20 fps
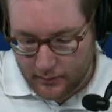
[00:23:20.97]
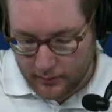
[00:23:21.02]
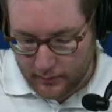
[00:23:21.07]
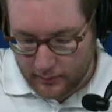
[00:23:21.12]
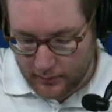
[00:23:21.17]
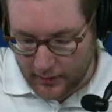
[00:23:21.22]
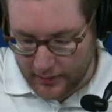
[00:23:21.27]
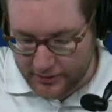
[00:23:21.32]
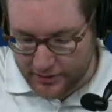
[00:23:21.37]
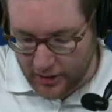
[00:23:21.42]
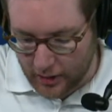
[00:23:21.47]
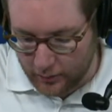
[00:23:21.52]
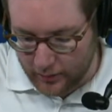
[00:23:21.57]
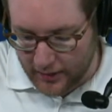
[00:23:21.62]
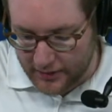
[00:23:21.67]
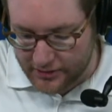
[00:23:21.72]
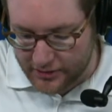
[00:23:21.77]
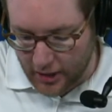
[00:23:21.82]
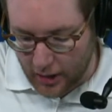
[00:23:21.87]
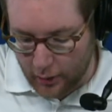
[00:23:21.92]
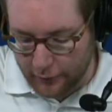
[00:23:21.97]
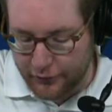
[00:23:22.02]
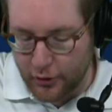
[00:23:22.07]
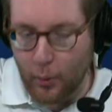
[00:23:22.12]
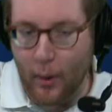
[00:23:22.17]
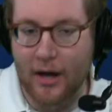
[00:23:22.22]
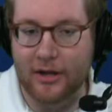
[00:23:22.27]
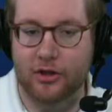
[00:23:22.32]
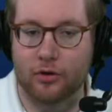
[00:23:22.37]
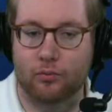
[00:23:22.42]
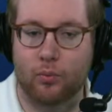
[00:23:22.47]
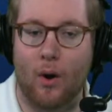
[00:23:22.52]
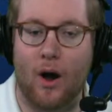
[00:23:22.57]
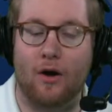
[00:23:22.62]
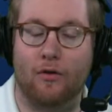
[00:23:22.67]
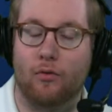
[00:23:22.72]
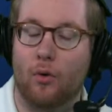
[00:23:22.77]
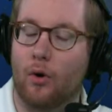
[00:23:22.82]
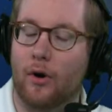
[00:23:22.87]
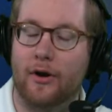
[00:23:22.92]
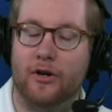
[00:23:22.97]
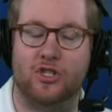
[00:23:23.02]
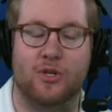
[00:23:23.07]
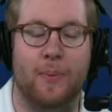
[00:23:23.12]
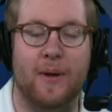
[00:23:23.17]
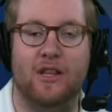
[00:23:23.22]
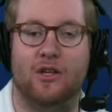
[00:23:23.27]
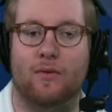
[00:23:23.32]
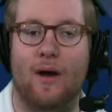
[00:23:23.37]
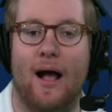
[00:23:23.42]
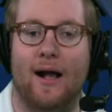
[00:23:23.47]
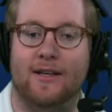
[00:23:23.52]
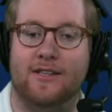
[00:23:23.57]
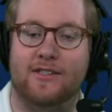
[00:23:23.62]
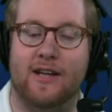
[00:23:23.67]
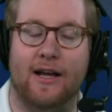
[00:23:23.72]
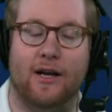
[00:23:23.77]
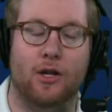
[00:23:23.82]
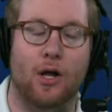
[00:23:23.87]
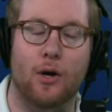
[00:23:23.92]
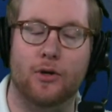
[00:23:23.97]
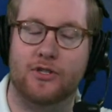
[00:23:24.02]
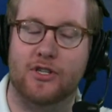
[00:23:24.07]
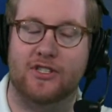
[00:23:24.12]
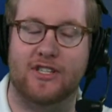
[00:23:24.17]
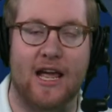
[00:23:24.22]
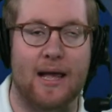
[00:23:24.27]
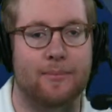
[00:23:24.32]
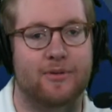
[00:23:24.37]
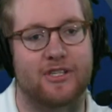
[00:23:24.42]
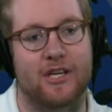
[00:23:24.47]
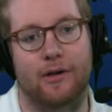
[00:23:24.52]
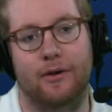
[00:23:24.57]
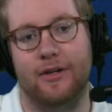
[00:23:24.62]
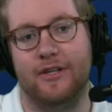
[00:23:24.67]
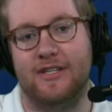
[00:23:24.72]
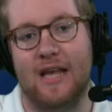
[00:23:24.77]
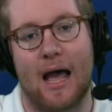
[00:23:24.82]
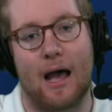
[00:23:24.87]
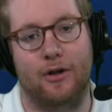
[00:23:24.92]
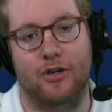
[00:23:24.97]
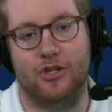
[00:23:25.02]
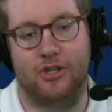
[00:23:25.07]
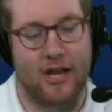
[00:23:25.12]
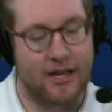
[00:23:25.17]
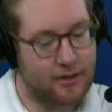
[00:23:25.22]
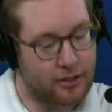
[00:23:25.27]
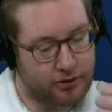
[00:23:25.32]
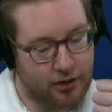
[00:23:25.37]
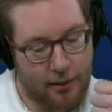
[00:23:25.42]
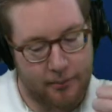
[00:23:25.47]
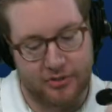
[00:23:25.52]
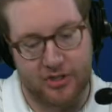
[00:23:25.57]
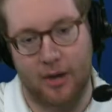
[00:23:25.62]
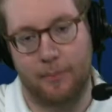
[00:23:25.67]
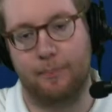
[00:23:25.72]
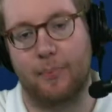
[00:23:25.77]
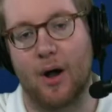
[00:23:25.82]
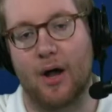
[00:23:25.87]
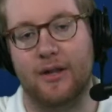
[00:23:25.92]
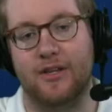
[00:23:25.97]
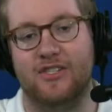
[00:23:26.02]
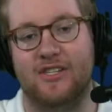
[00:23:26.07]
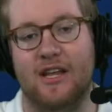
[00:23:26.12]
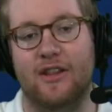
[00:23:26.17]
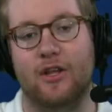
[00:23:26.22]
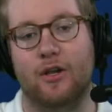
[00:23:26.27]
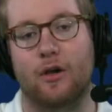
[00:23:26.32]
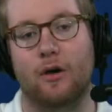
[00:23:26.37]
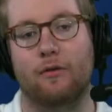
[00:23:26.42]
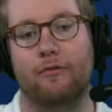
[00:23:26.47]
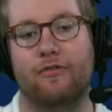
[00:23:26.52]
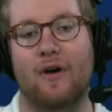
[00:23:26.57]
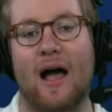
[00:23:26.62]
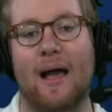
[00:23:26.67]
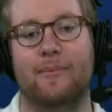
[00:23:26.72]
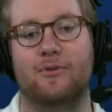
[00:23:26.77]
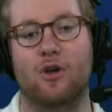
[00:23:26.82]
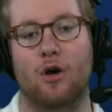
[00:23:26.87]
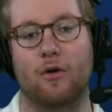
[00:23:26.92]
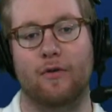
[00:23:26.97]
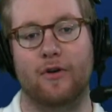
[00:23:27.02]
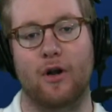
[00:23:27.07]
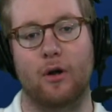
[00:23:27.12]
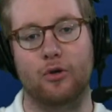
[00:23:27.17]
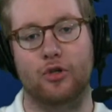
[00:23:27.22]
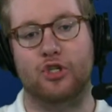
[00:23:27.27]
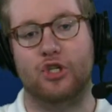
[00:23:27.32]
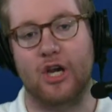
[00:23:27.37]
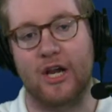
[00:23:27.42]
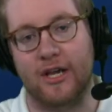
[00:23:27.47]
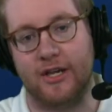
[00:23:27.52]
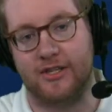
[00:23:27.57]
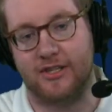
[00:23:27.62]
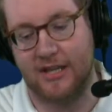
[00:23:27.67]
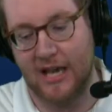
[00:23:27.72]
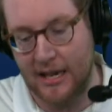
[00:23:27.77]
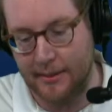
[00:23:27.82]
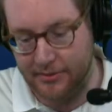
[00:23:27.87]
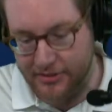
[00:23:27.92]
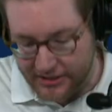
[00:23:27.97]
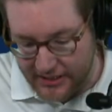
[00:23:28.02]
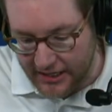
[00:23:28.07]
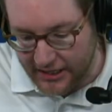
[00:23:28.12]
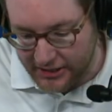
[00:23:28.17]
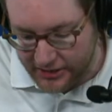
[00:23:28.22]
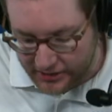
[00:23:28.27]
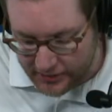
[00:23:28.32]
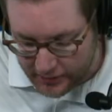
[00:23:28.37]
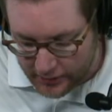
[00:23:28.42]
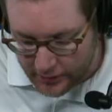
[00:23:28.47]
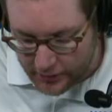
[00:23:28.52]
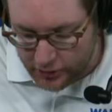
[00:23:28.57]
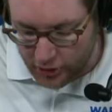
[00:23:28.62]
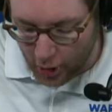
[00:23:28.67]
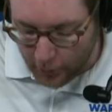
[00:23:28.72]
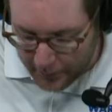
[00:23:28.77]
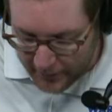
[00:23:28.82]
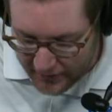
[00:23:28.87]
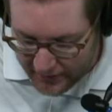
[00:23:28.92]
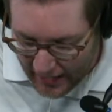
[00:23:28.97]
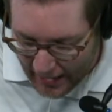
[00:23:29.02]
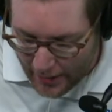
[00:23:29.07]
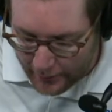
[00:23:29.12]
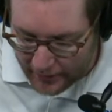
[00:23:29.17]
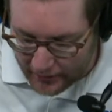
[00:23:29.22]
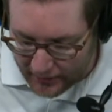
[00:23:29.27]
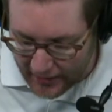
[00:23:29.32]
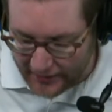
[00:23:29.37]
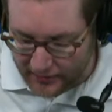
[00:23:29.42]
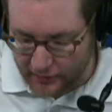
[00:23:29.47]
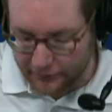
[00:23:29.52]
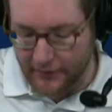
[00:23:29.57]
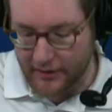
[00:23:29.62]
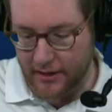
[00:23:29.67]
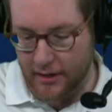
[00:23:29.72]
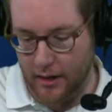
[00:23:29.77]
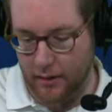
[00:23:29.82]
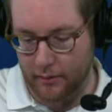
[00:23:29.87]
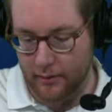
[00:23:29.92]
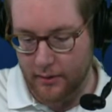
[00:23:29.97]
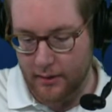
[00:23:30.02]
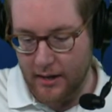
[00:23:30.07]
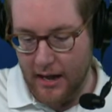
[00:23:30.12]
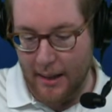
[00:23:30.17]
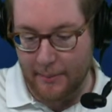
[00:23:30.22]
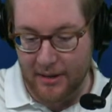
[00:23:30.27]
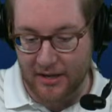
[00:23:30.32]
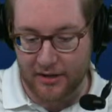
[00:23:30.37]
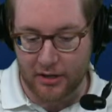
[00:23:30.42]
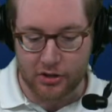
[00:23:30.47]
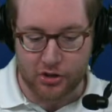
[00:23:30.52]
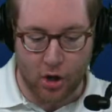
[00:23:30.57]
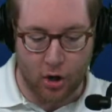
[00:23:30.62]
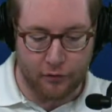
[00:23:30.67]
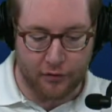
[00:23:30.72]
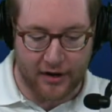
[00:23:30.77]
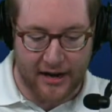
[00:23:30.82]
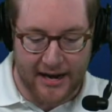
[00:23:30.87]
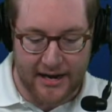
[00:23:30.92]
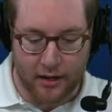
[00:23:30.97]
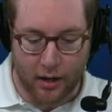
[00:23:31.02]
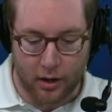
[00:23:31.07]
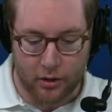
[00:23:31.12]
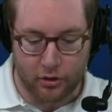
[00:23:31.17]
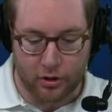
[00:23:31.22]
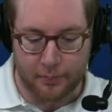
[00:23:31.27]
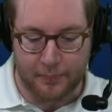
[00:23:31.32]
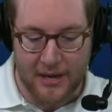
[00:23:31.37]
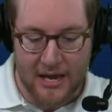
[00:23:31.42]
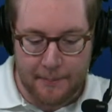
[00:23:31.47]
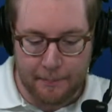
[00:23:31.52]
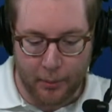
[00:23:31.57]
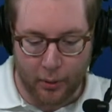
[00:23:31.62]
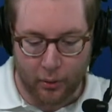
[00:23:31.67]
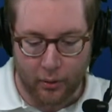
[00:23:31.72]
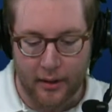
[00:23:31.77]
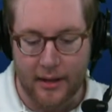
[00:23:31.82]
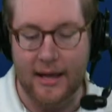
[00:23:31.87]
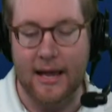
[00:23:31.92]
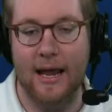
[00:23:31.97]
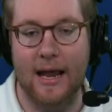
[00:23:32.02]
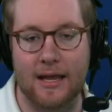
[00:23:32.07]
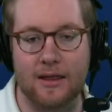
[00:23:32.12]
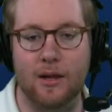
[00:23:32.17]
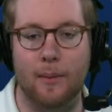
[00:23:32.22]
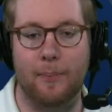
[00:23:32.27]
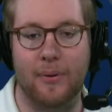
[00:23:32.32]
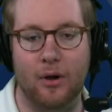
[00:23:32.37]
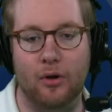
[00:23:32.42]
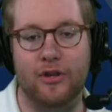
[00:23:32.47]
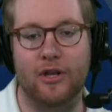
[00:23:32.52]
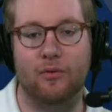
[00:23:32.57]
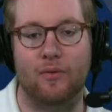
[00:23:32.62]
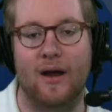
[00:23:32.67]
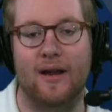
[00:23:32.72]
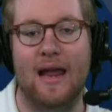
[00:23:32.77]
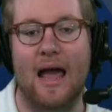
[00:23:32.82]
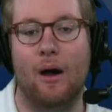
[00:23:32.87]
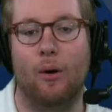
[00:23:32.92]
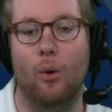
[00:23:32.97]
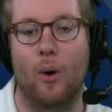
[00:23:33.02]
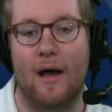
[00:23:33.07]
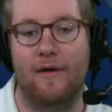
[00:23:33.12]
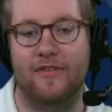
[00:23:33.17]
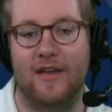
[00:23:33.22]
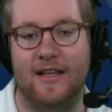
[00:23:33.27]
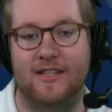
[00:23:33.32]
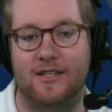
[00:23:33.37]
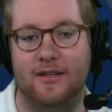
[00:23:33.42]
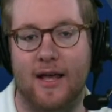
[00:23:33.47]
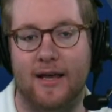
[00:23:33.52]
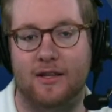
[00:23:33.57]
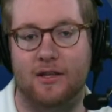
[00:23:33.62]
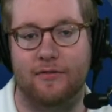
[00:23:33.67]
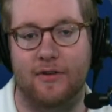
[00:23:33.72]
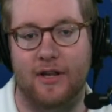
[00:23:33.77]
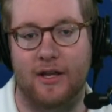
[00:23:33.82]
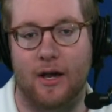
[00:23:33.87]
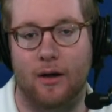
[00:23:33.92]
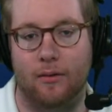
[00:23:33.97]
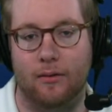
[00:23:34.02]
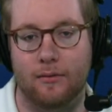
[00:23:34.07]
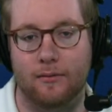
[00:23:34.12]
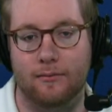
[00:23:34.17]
Let's go. If you want the Warriors to beat the Rockets tonight, close this damn series out. Just hit the thumbs up button. Send the good vibes over. Don't jinx Game 6. Don't be the guy who didn't like the video. I mean, there's over 800 people in the building right now who have yet to like the video.